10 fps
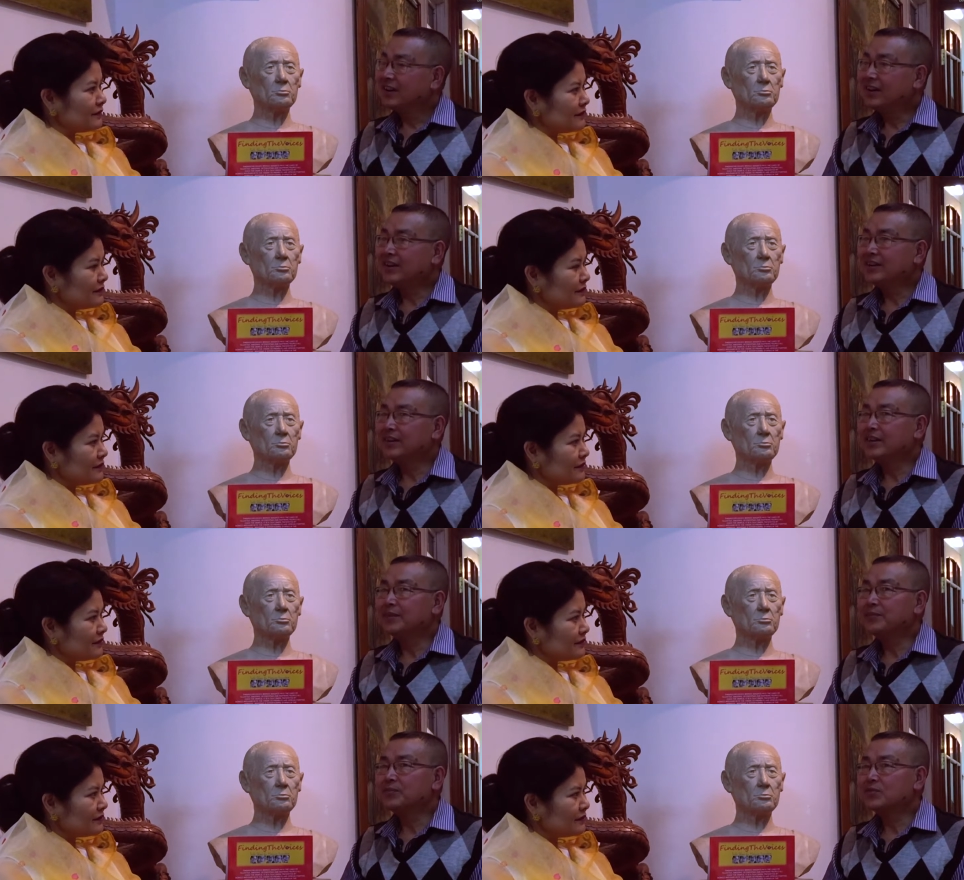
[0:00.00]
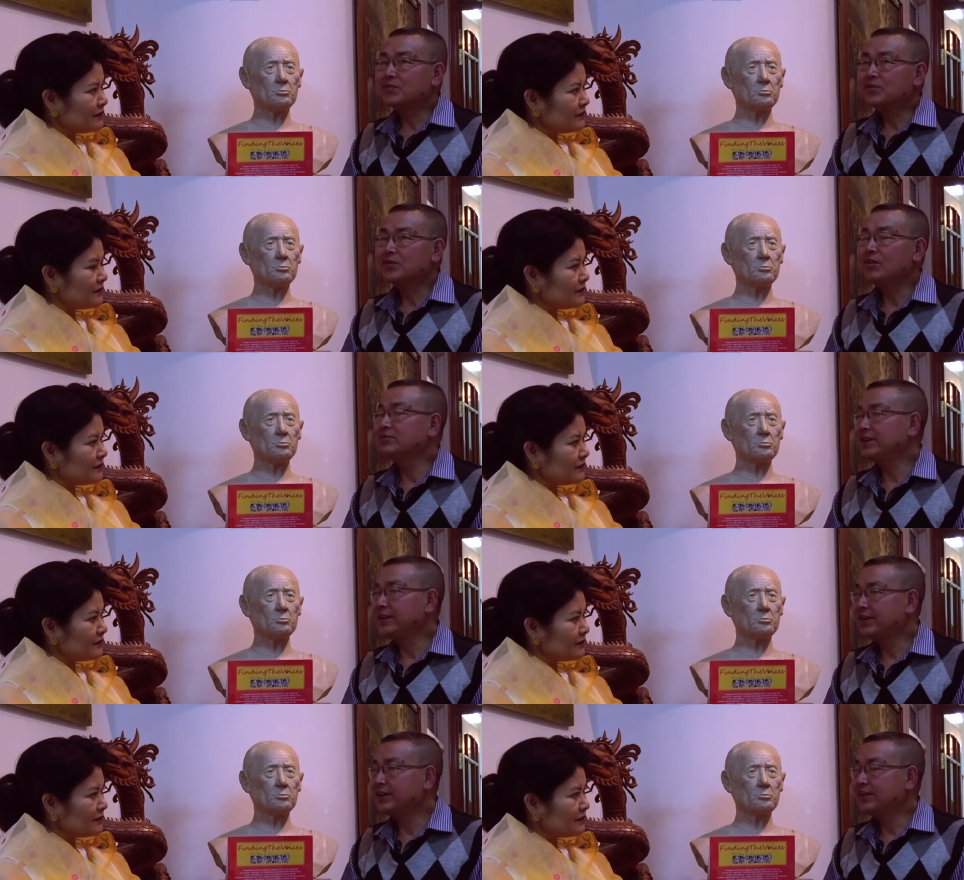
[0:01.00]
Speaker 1: and um, throughout the
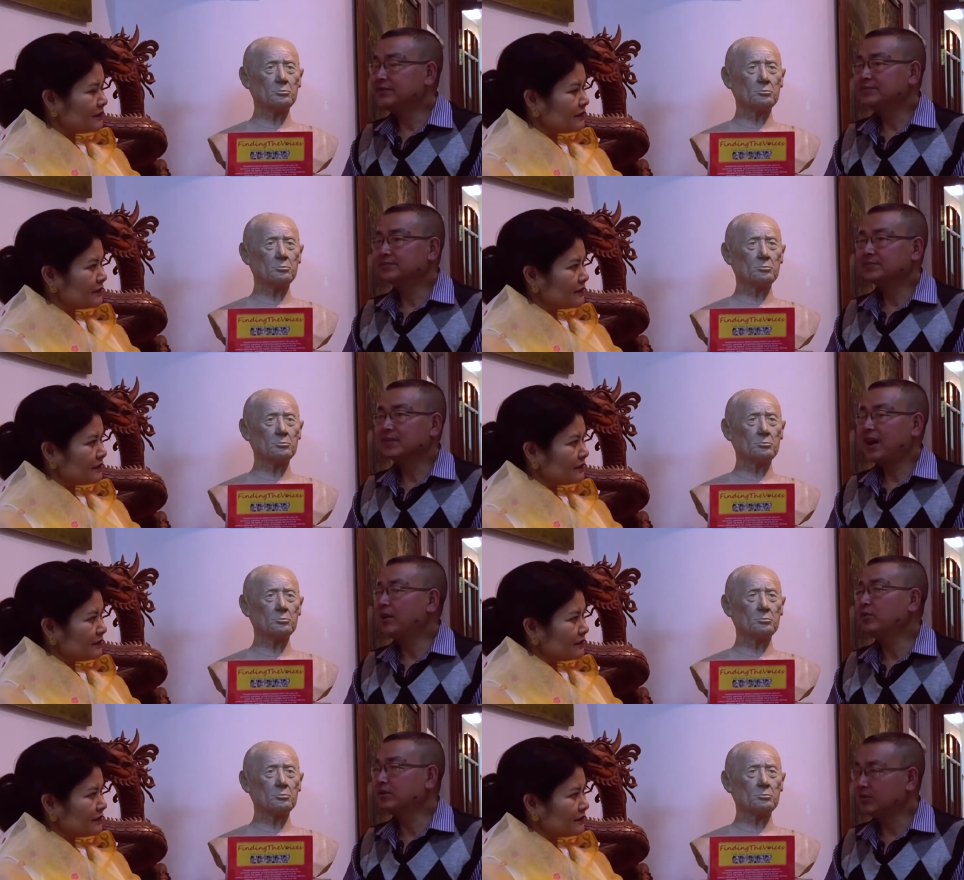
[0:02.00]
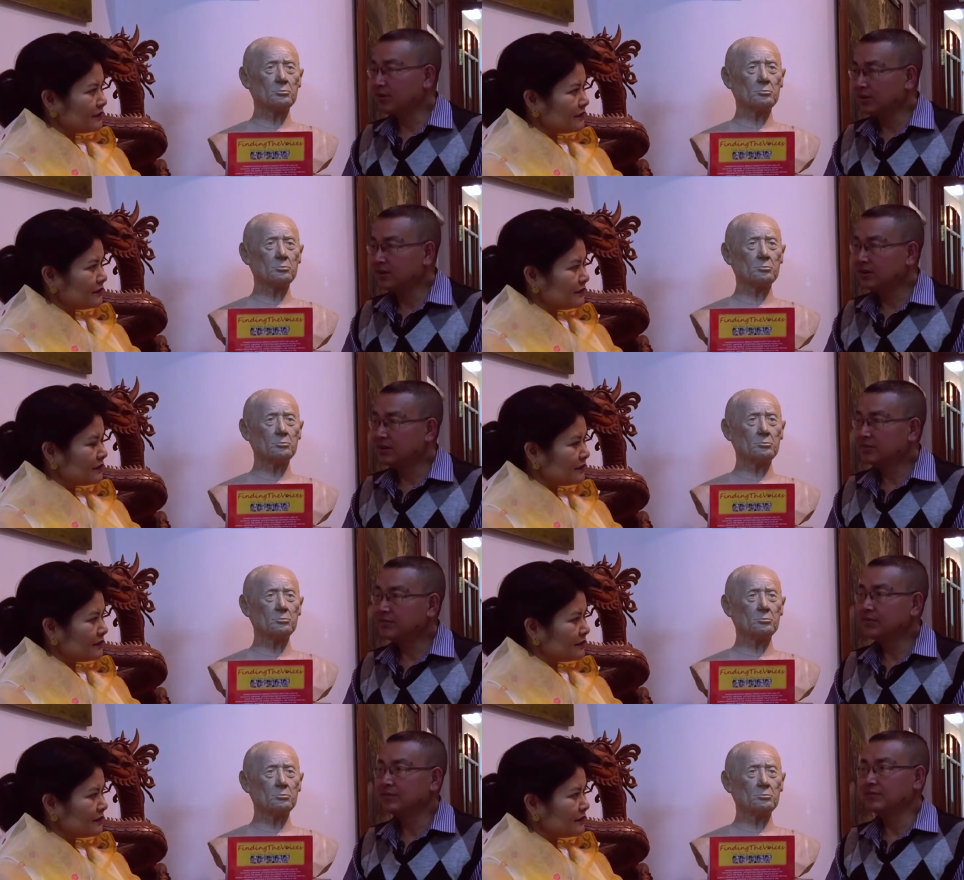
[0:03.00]
year i got order
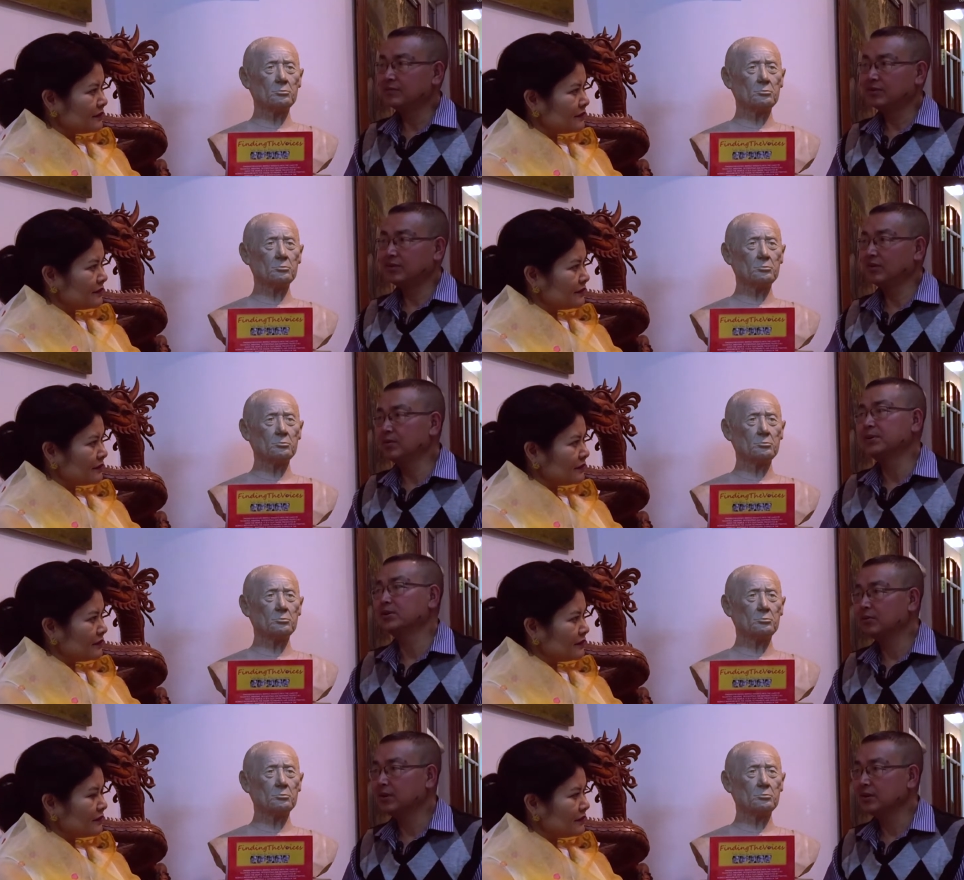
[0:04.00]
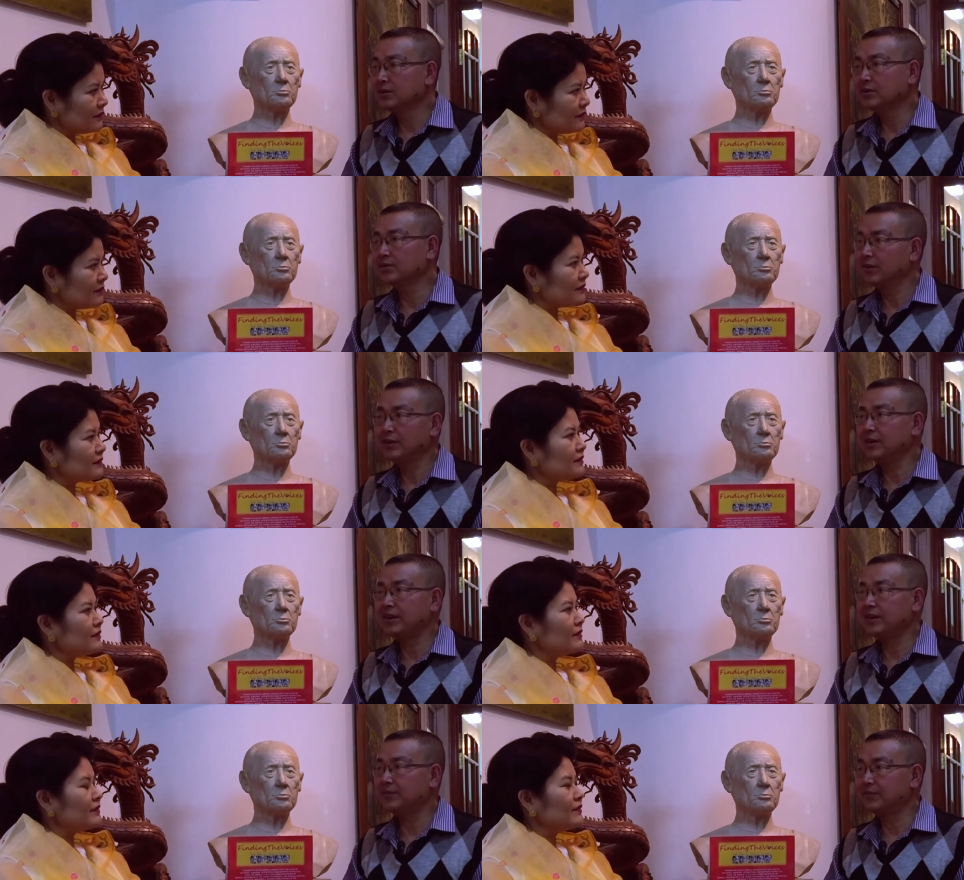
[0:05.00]
from all over the world, not
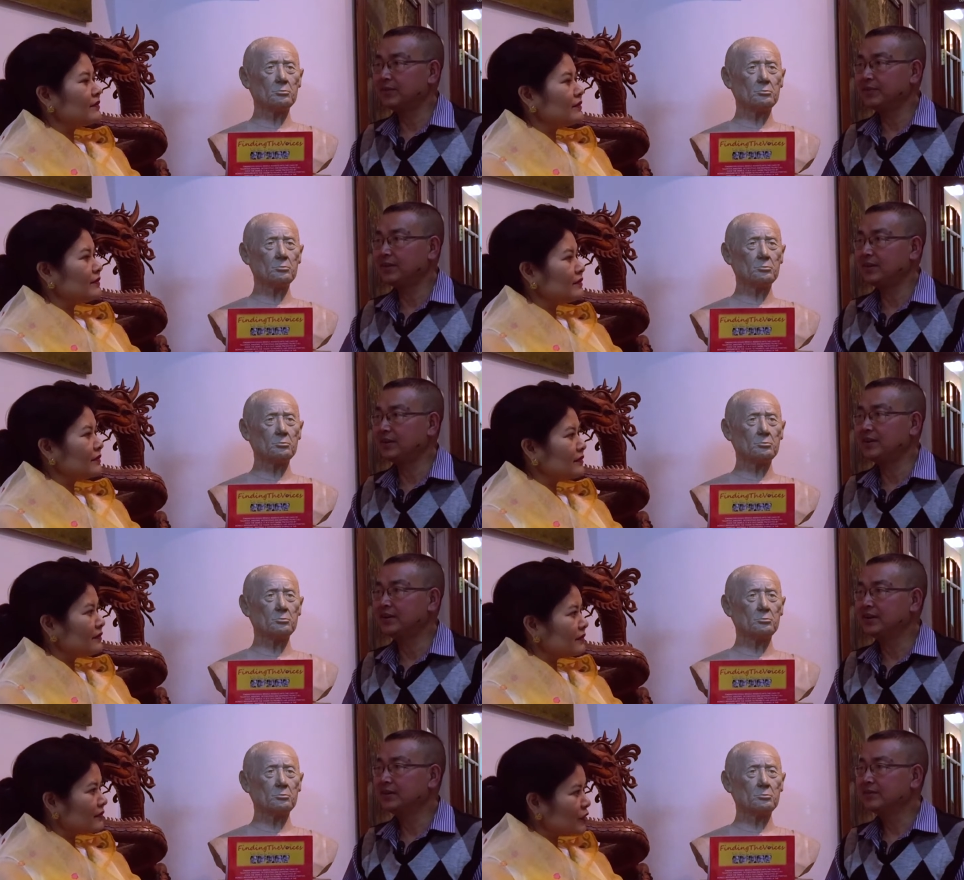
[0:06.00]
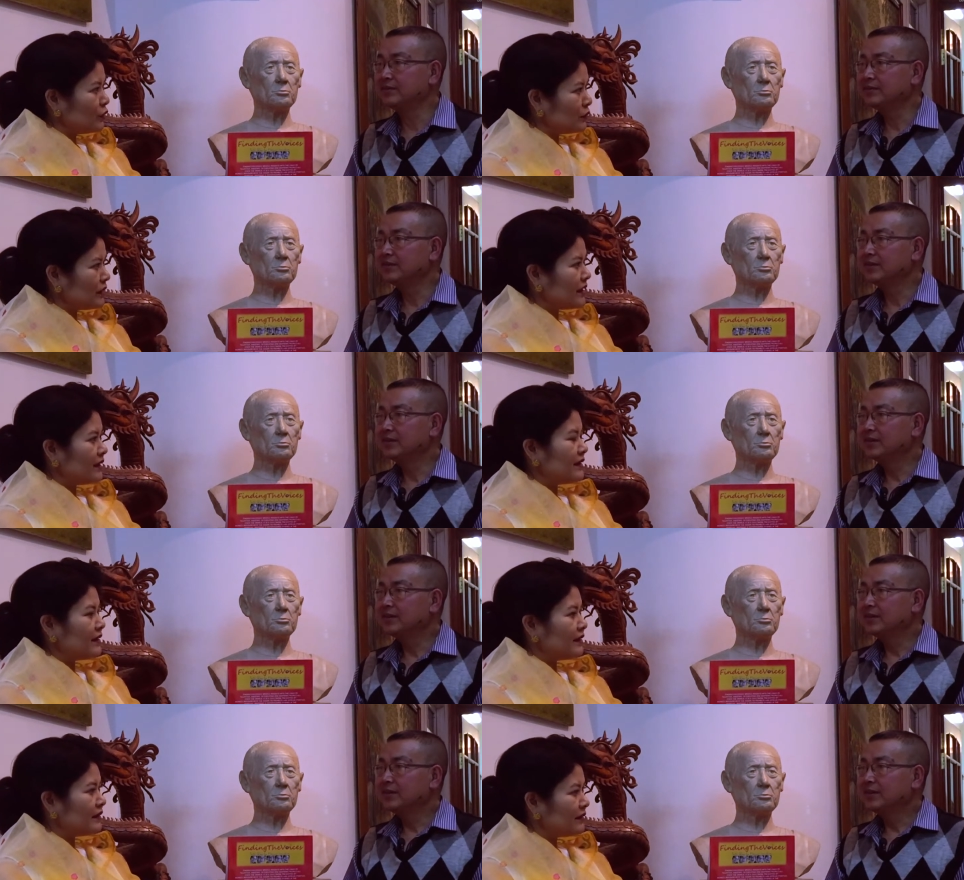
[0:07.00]
only from India. Okay.
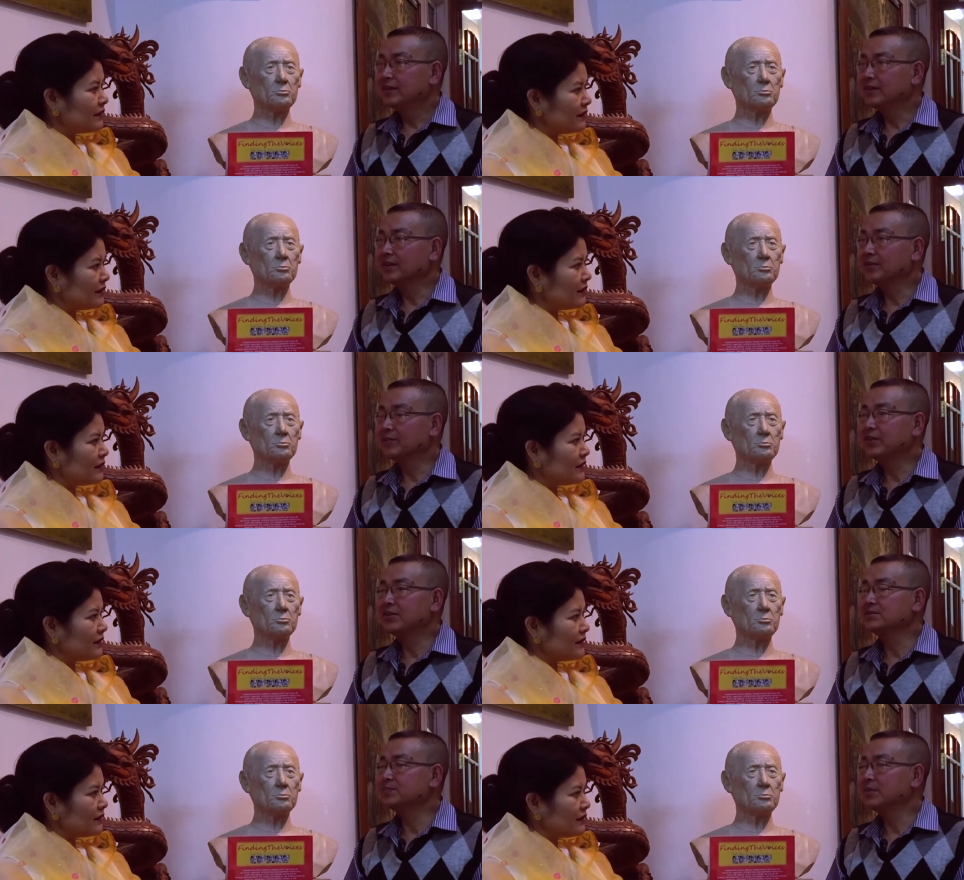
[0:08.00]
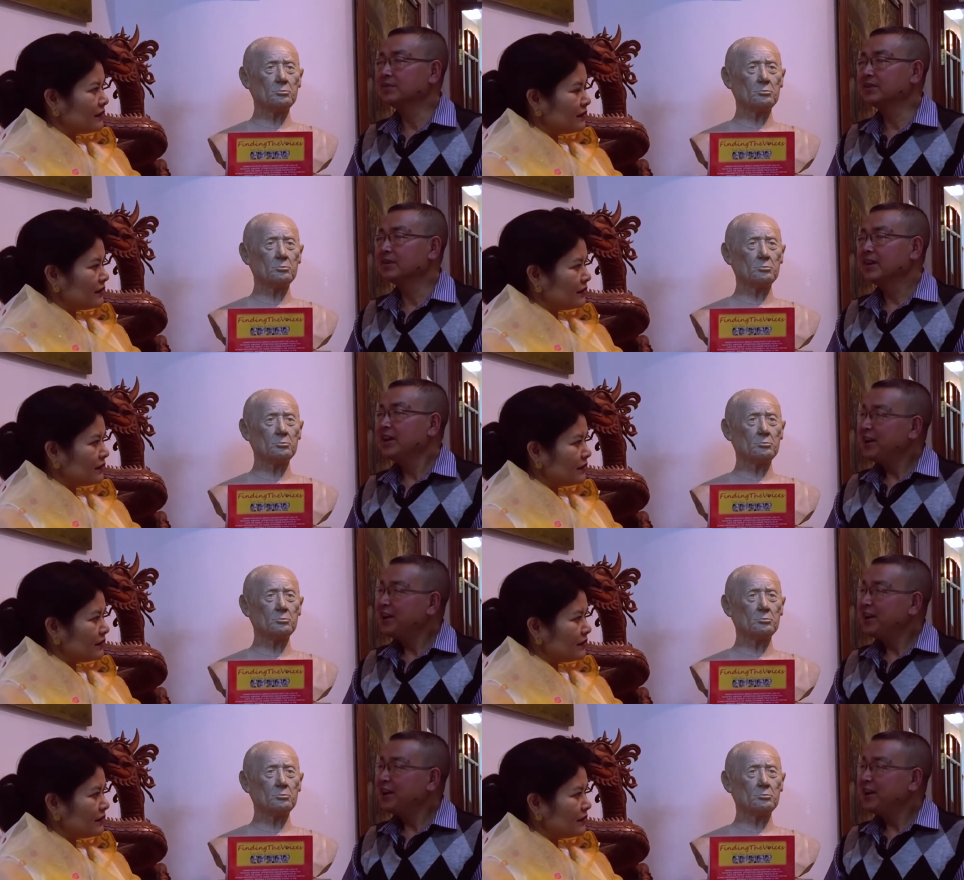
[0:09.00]
Uh, because from the,